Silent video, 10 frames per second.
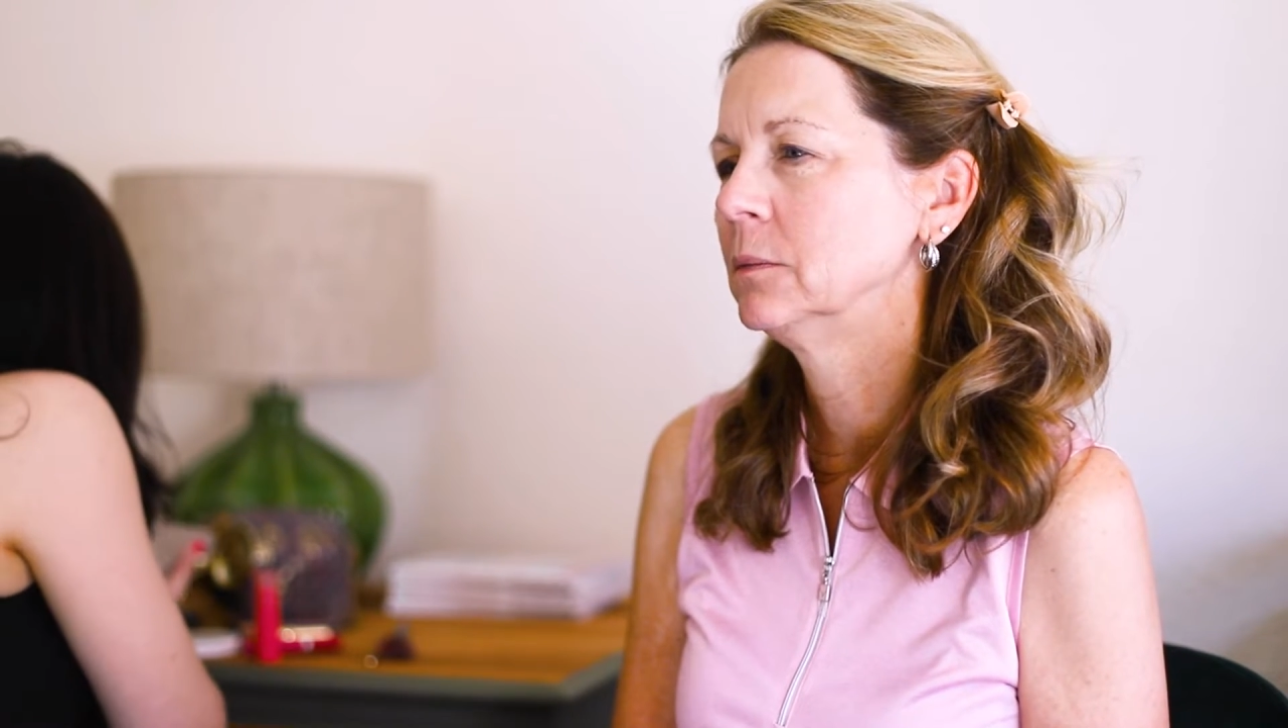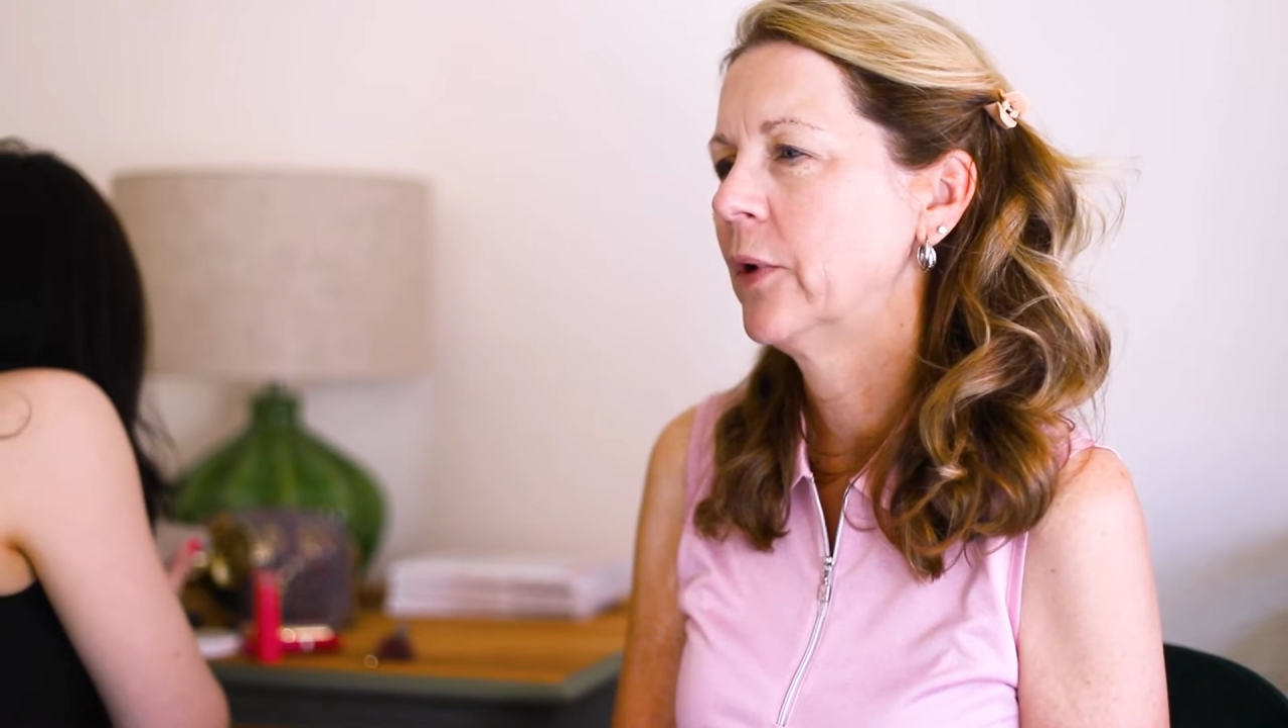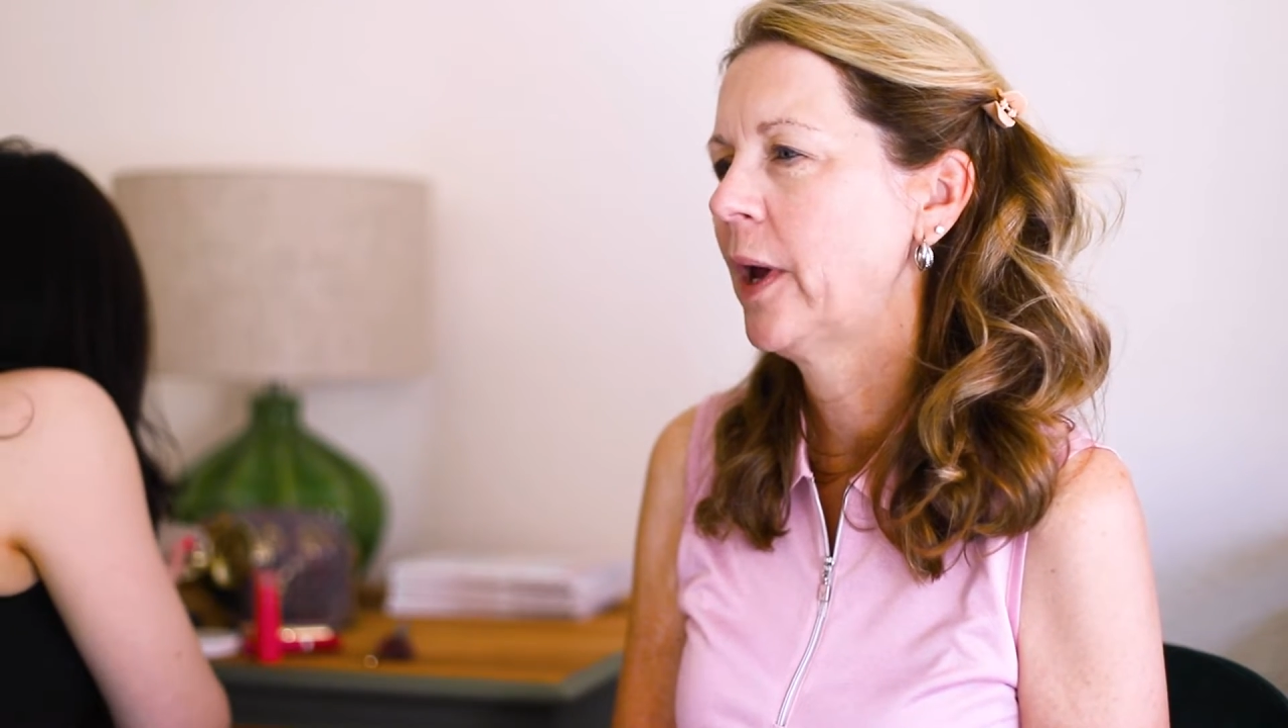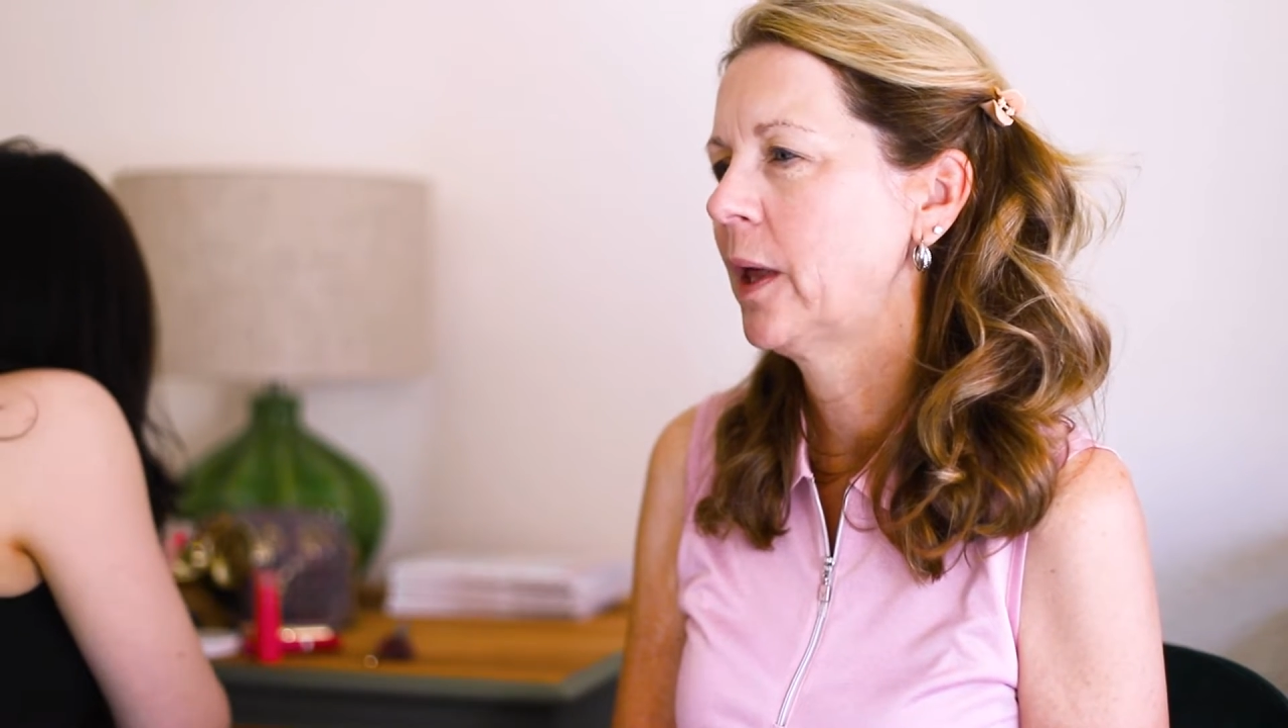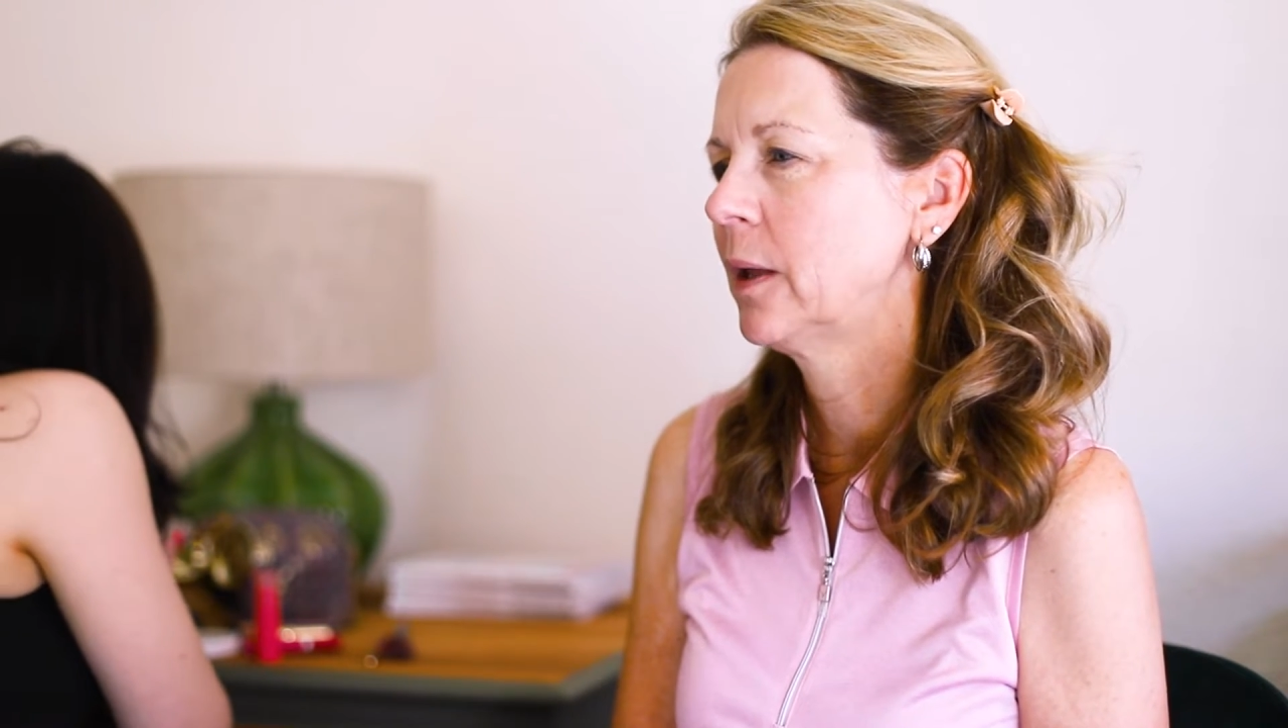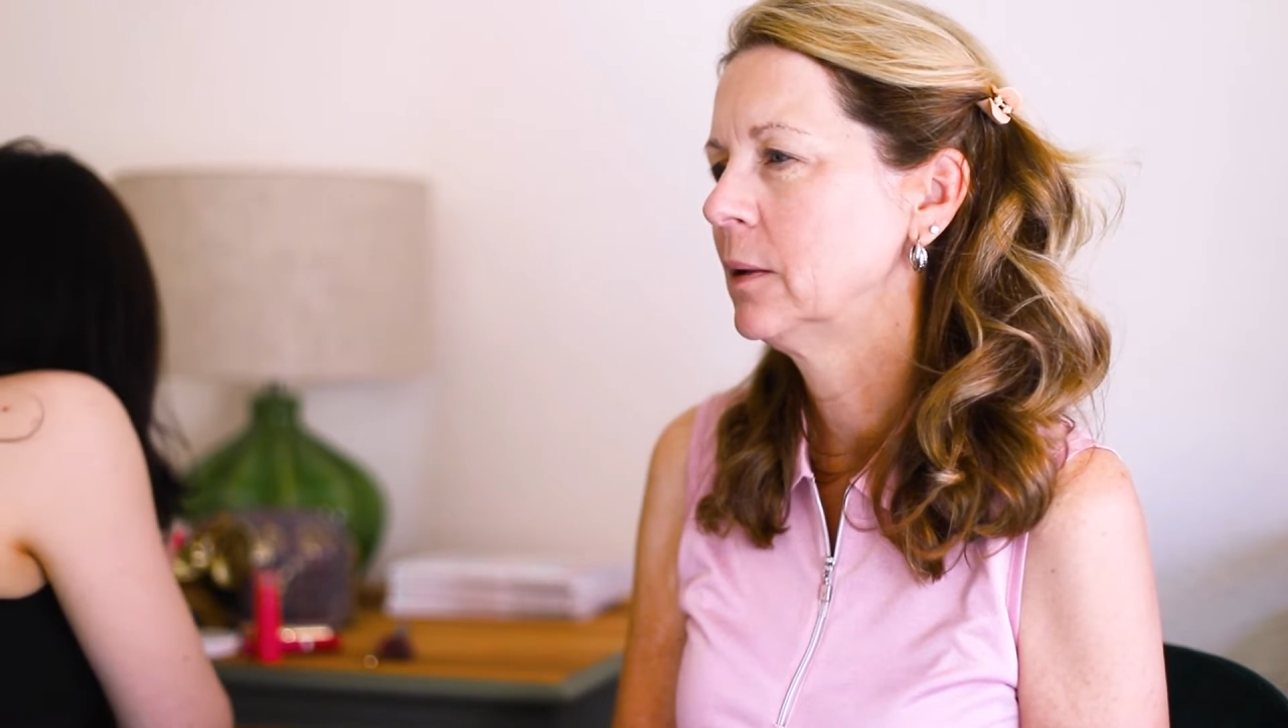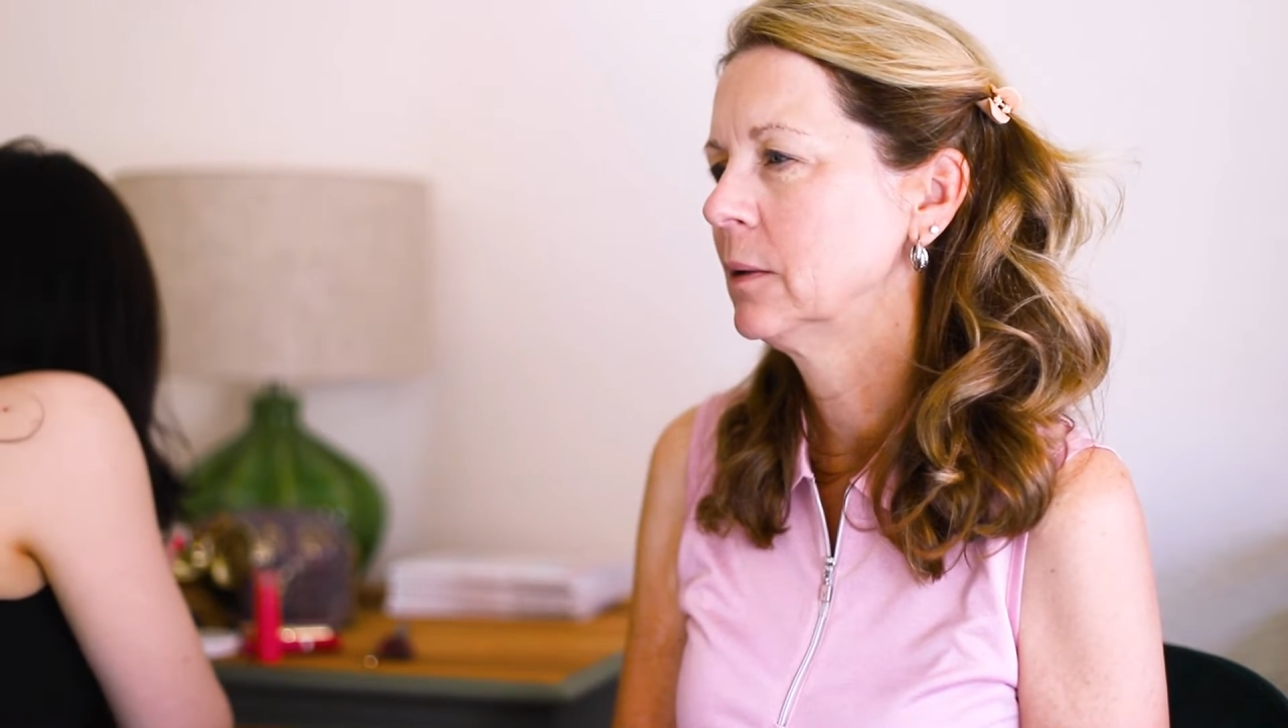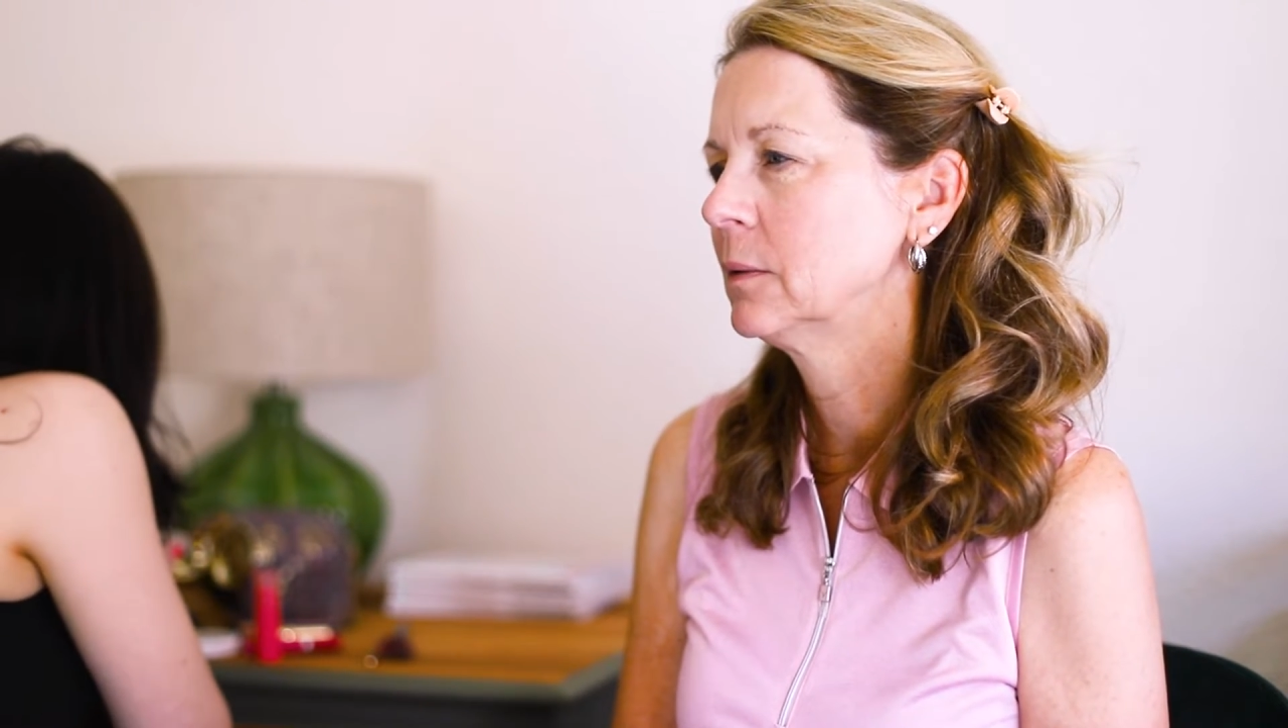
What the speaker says: red.